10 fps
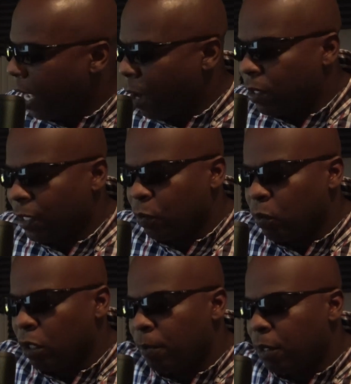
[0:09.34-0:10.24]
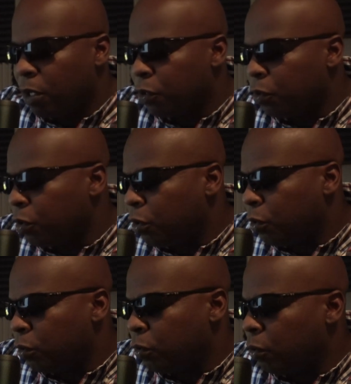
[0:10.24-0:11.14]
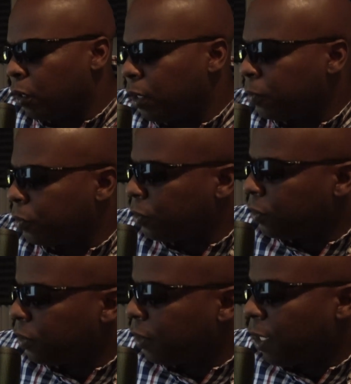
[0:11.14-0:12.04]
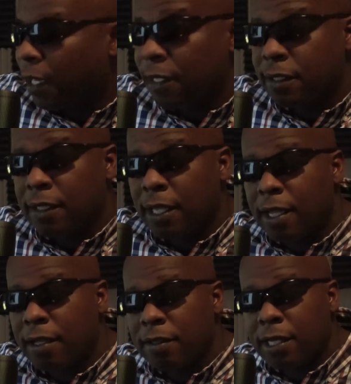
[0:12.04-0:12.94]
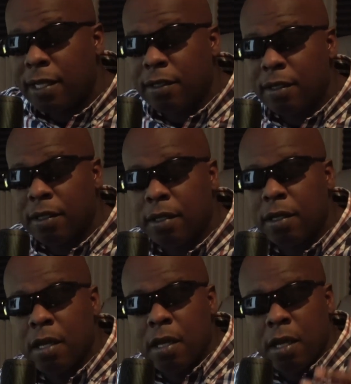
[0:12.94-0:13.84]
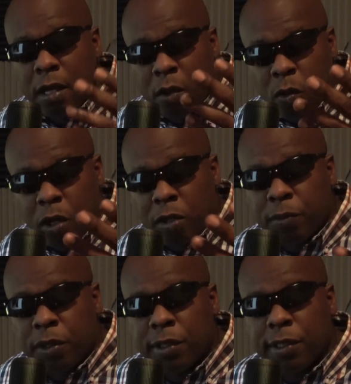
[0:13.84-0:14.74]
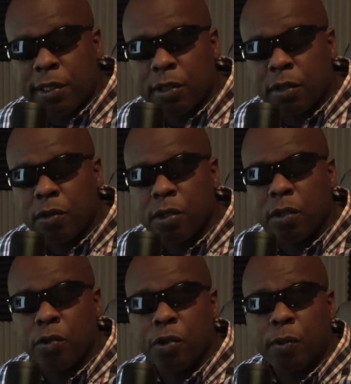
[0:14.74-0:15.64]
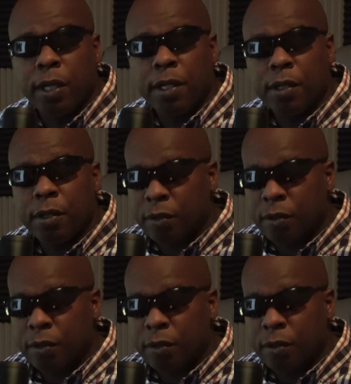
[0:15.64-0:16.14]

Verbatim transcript: I would like to welcome all you cool hipsters and guys and gals out there. Welcome to Cisco Soldier Radio.